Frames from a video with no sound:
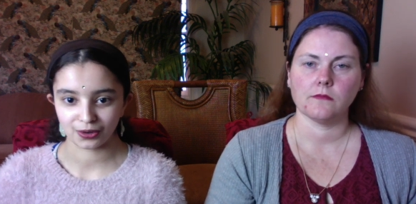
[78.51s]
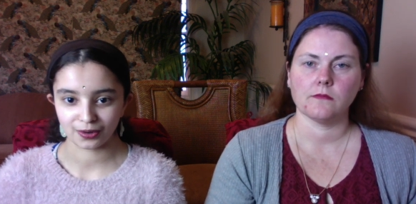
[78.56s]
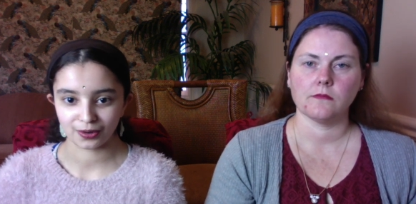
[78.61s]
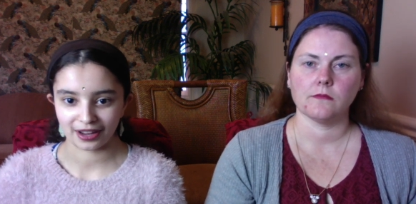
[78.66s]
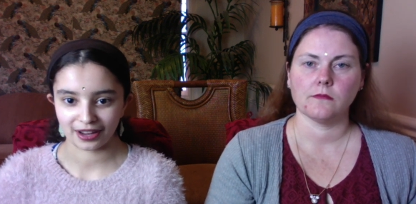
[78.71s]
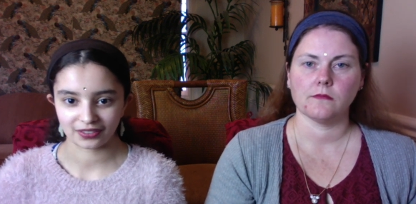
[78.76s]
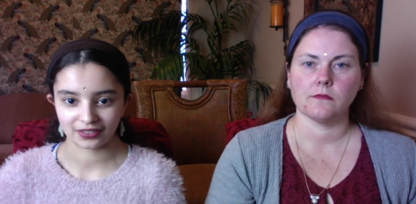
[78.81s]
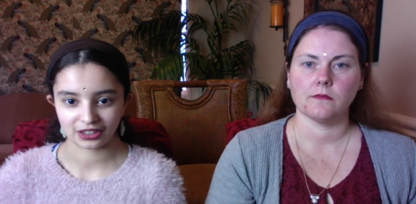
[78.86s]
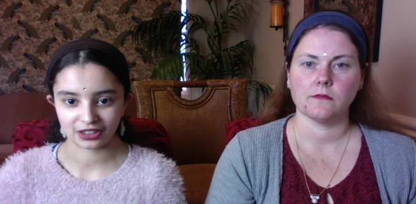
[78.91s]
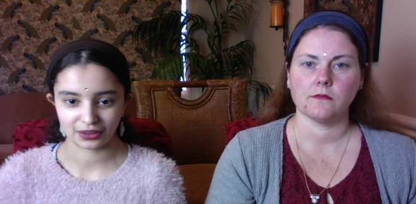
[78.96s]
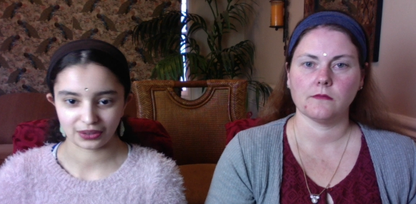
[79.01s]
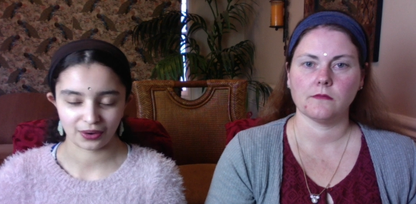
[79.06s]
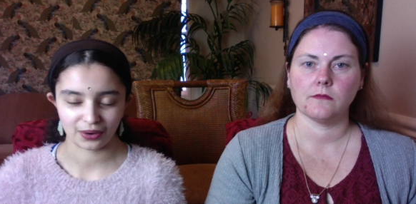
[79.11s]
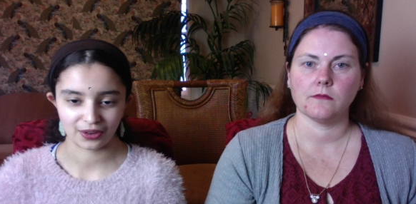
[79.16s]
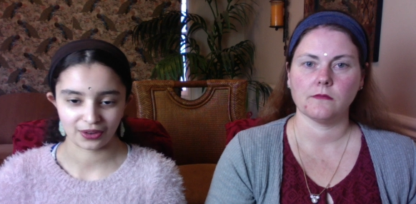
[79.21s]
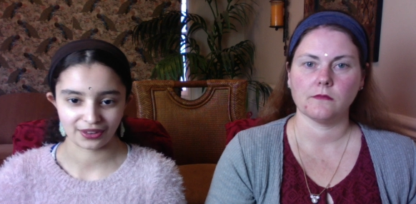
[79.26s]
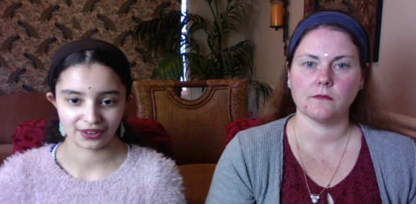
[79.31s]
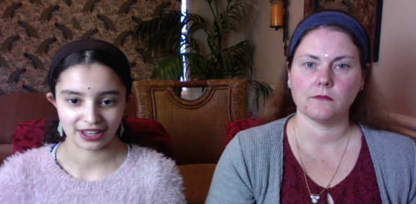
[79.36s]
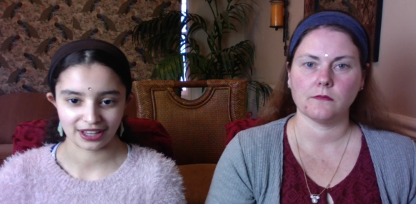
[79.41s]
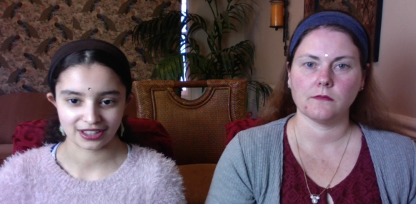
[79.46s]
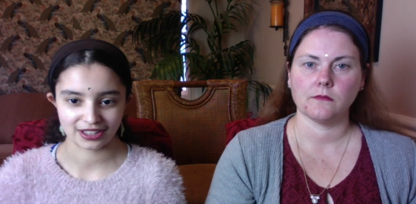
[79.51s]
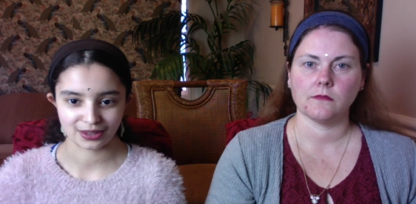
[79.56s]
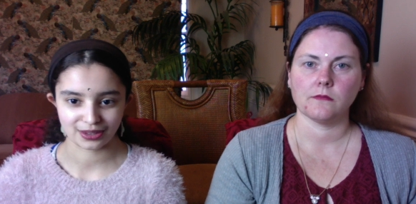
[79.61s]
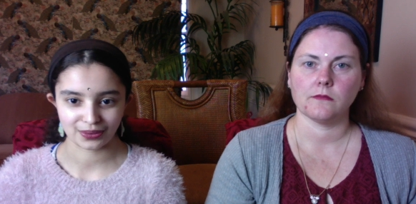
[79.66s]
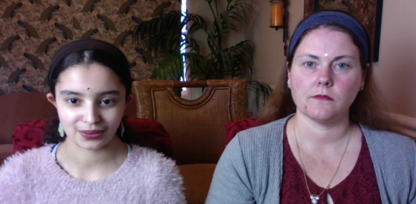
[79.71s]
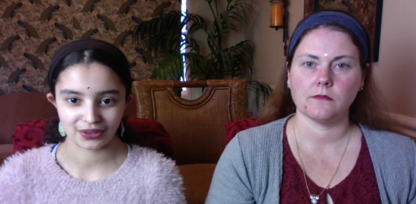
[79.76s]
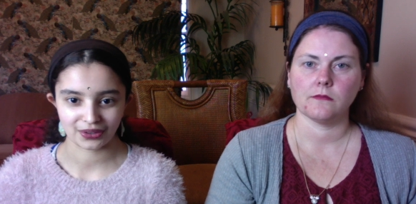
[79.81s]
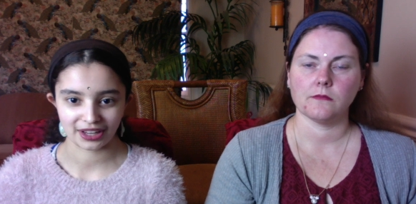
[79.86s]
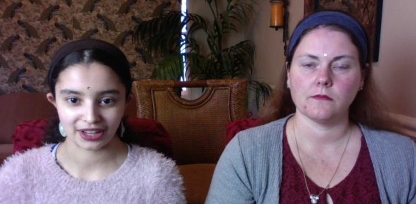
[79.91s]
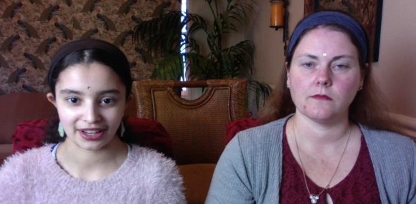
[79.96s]
Speaker 1: we have to do online
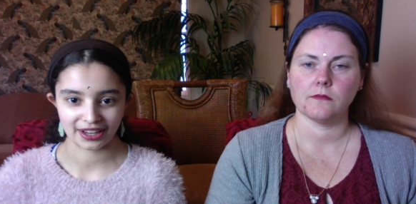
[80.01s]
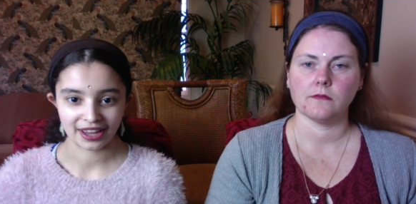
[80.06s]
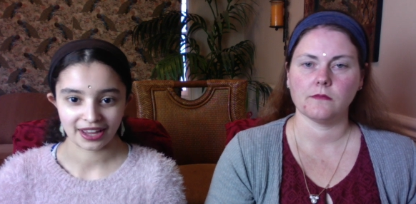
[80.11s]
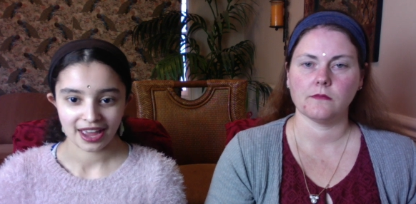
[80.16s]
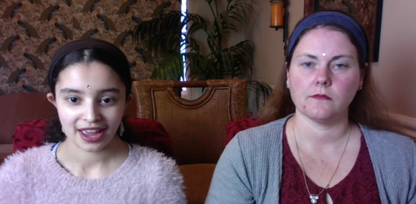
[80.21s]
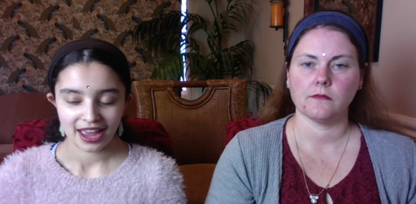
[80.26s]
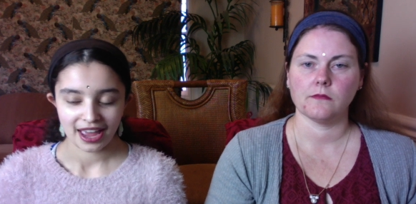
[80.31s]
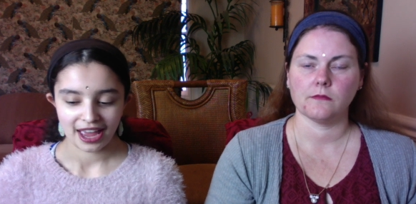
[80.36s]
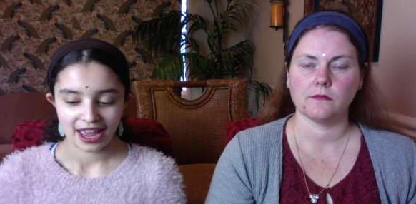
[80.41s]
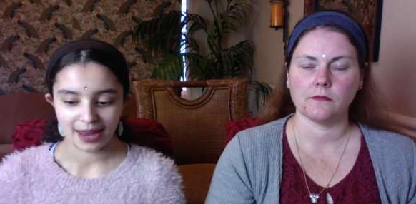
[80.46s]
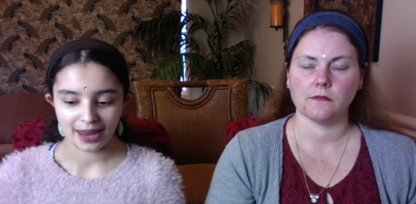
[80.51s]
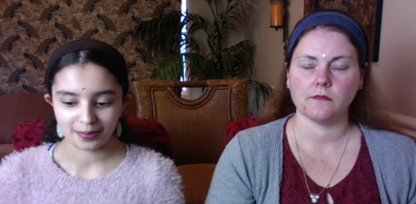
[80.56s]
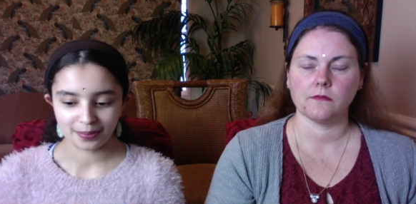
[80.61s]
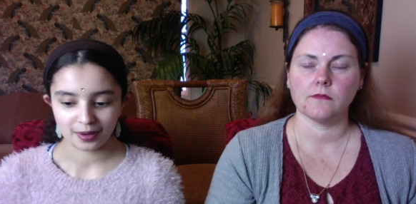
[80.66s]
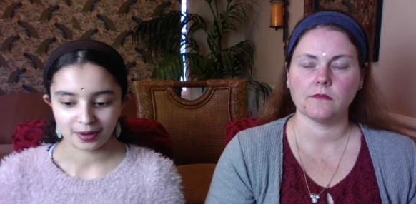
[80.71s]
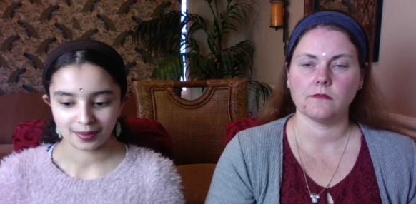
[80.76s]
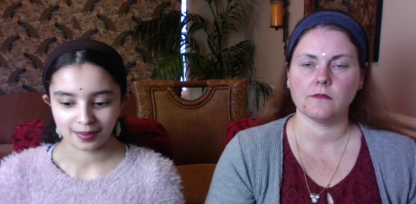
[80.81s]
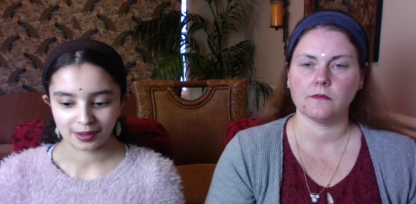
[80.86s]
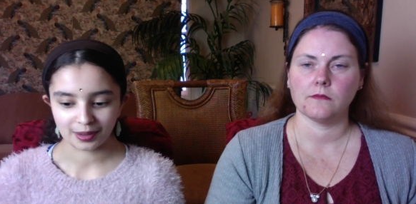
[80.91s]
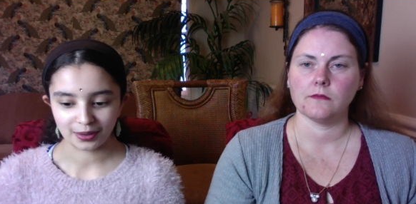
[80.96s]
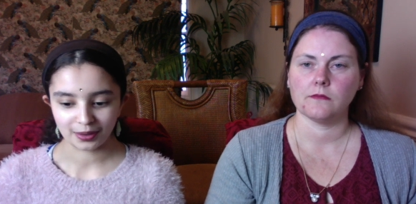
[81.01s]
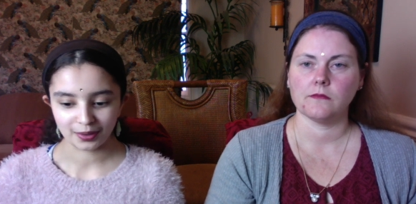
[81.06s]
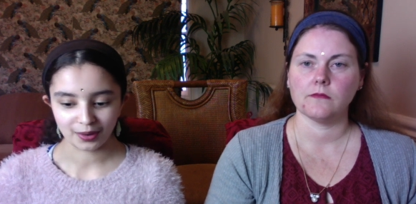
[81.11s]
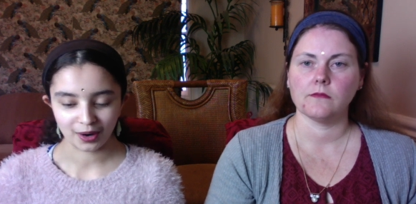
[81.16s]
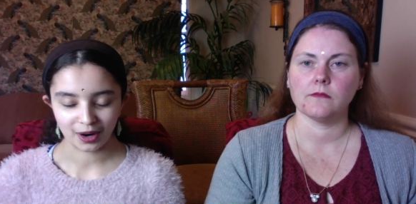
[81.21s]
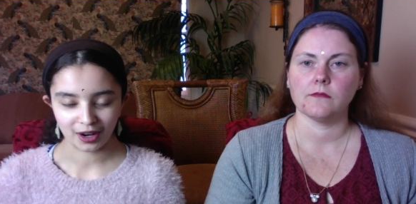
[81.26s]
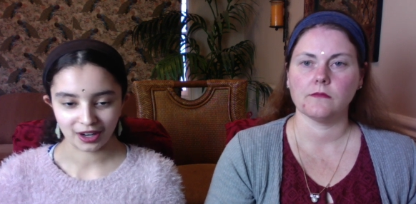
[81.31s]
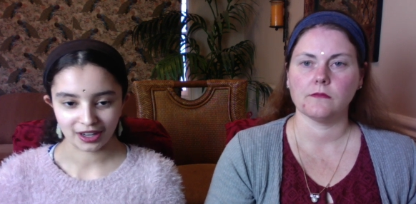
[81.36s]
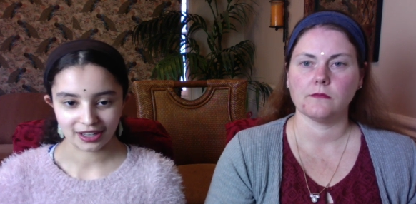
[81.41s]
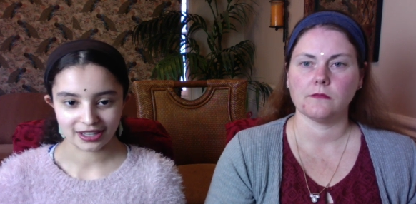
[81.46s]
schooling, and people who
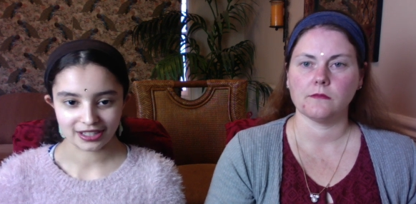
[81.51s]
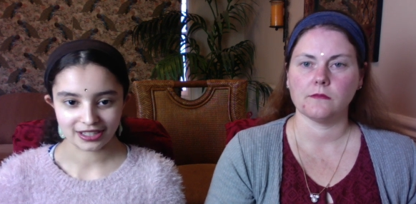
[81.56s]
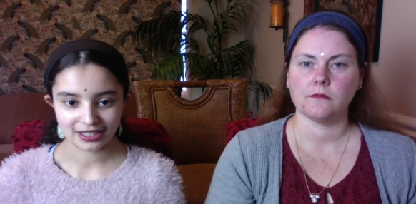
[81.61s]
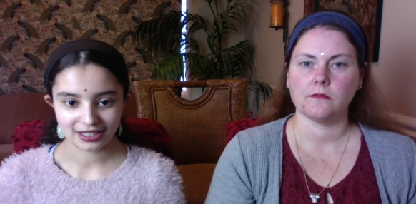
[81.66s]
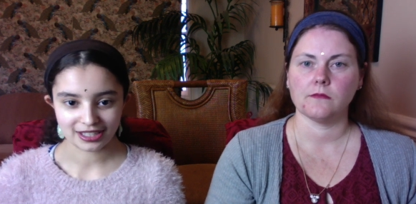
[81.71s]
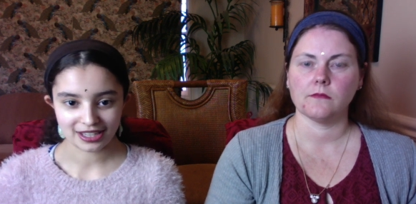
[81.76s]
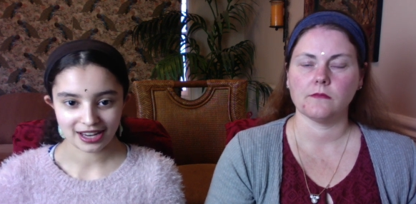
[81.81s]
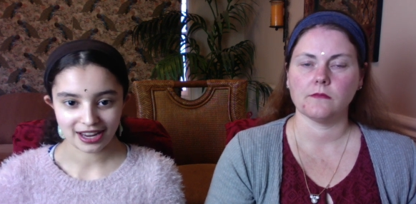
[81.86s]
aren't